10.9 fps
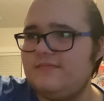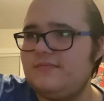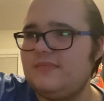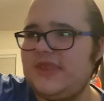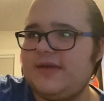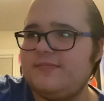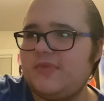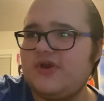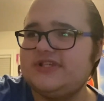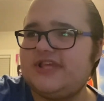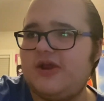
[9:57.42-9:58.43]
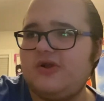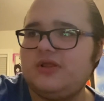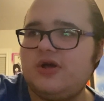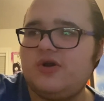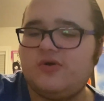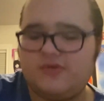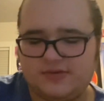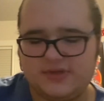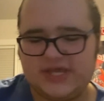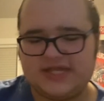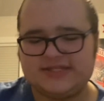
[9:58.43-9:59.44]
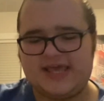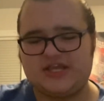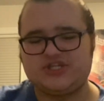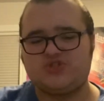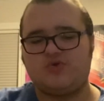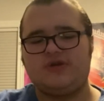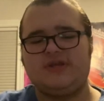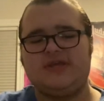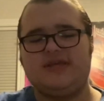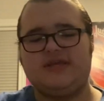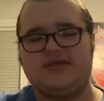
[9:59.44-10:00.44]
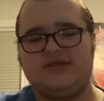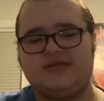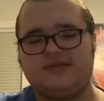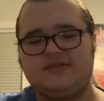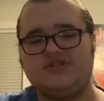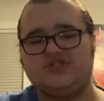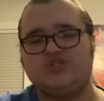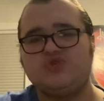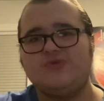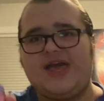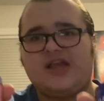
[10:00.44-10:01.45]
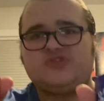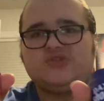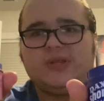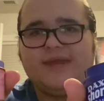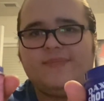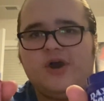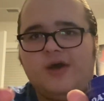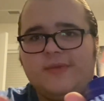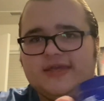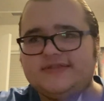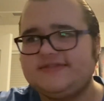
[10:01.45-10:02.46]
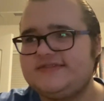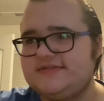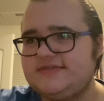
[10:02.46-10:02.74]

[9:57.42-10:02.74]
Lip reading: Murray's Hair Glow and Dax Short and Neat these are 2 extra light pomades.